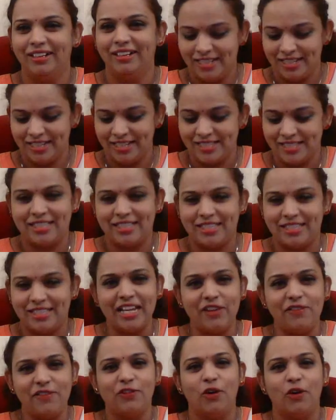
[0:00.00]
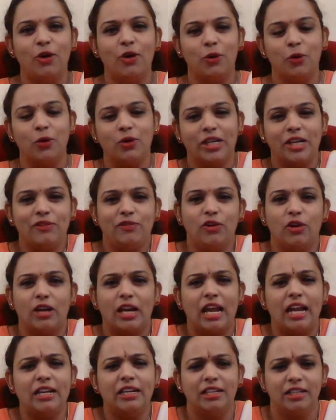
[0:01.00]
C D4, rook D4,
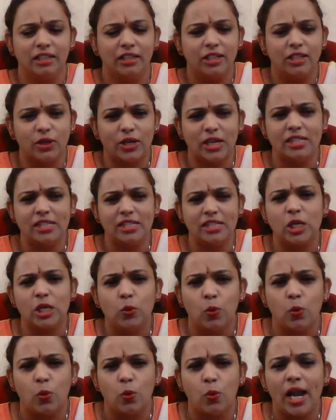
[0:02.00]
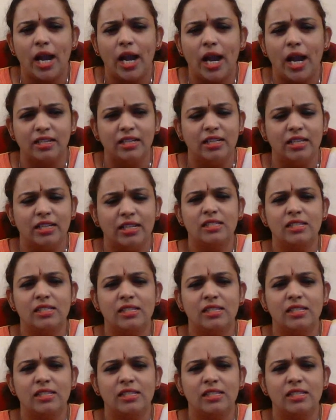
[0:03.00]
and here you can see white is